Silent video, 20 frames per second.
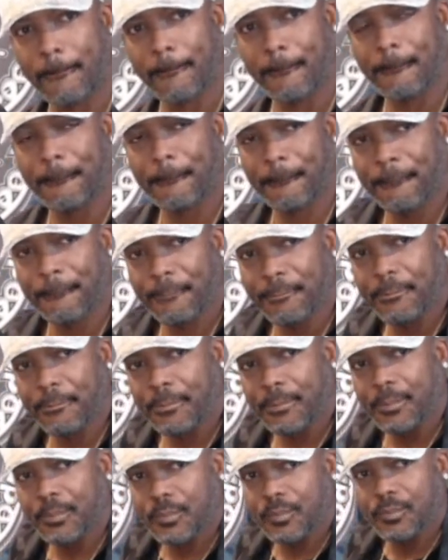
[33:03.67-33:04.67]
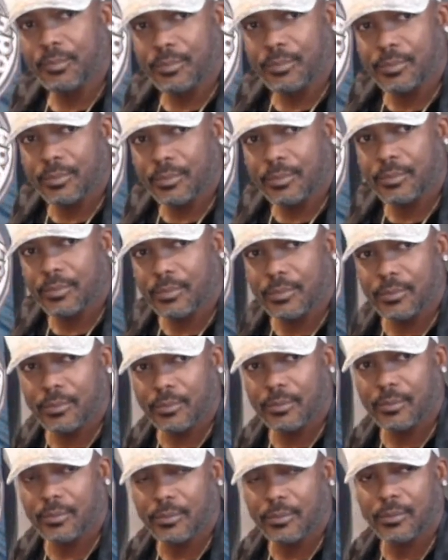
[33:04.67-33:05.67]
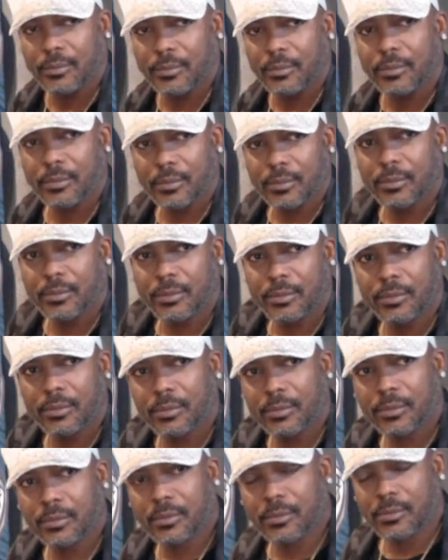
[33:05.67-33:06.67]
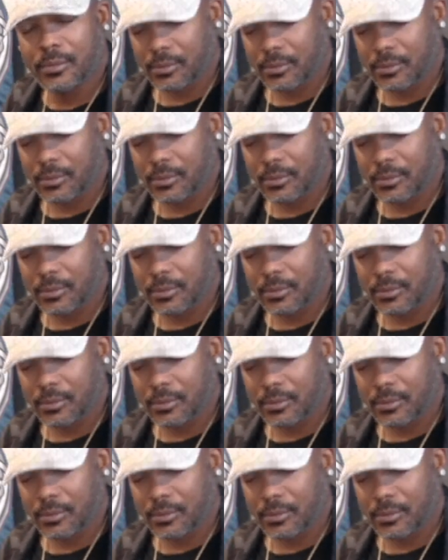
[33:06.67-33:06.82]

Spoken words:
From the outside perspective, that's what the fan base would see.